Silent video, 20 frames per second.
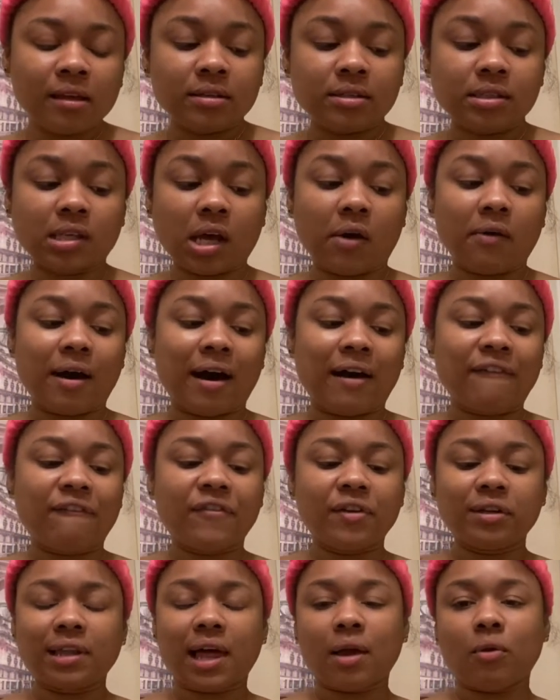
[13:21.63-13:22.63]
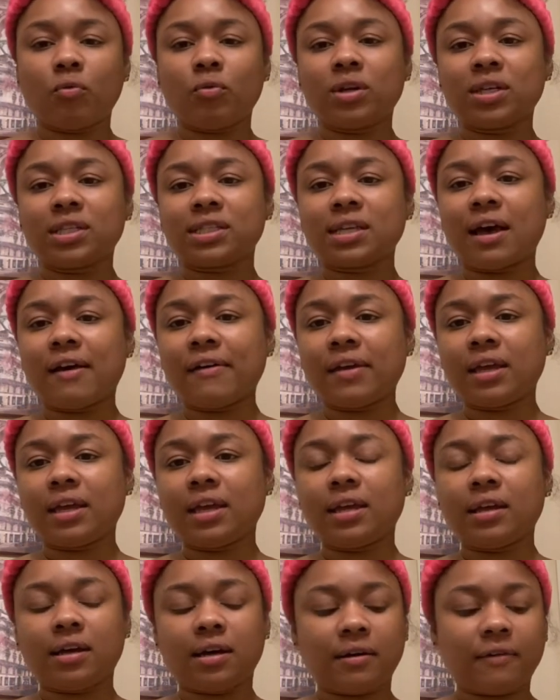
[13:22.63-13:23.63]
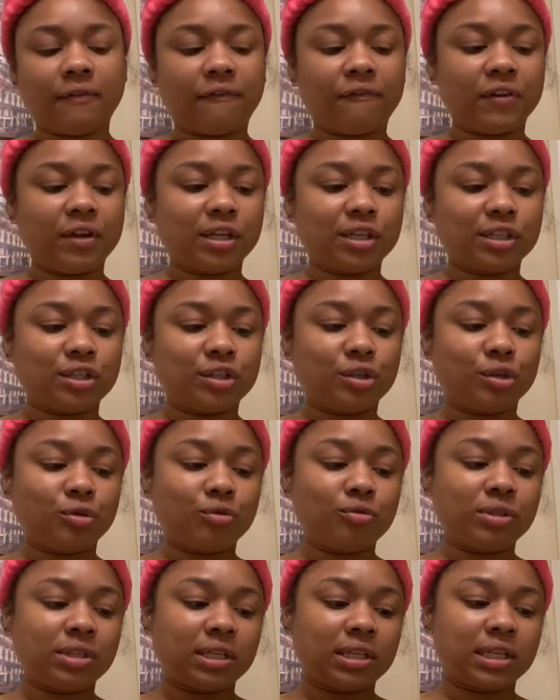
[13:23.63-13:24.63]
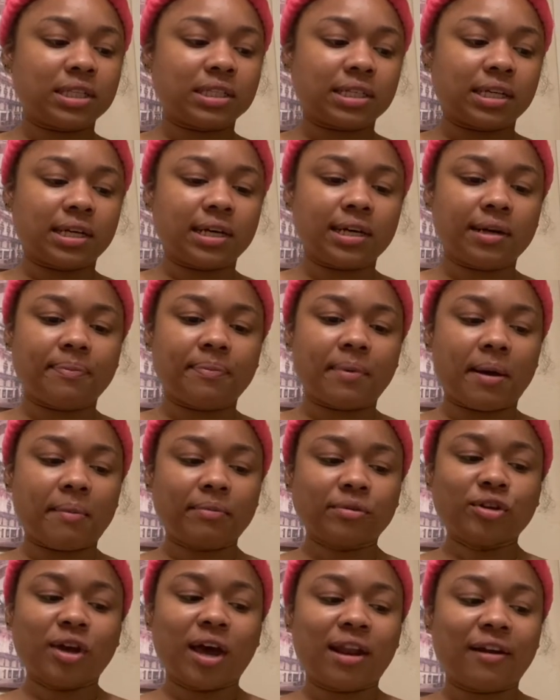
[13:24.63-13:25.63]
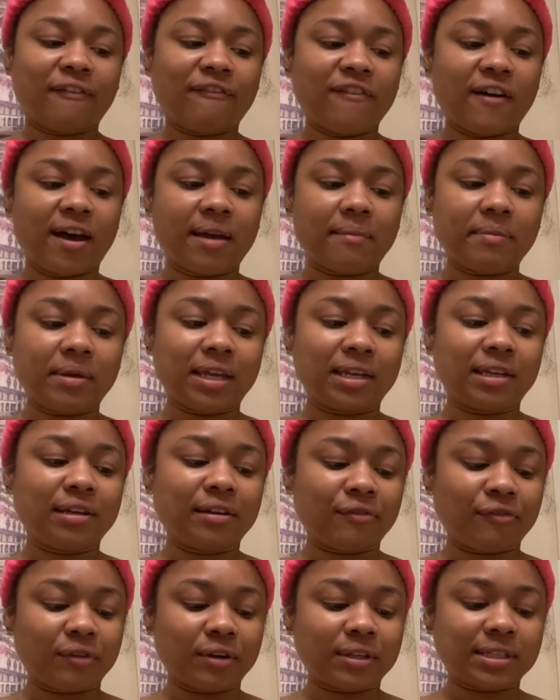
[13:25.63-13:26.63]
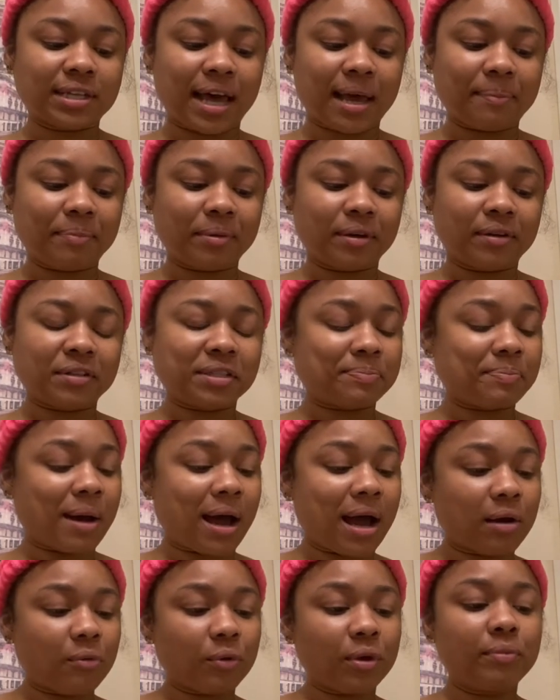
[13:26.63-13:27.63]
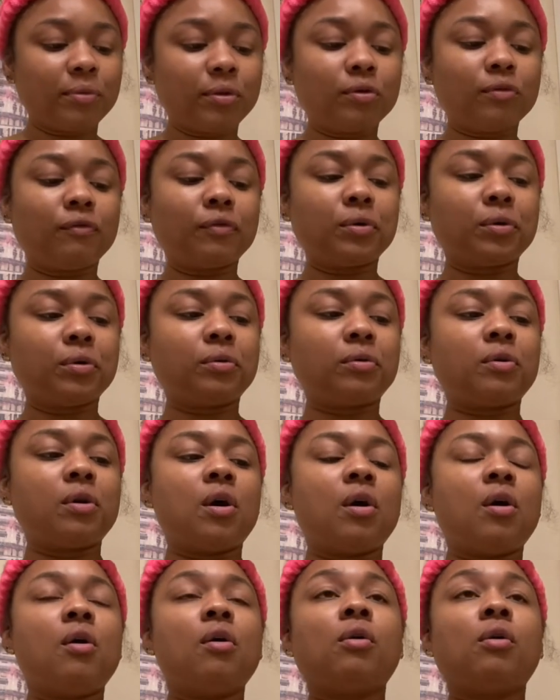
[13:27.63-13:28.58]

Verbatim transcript: So I feel like once I um, finish using this up, I'm going to try to find me a different type of spot removal.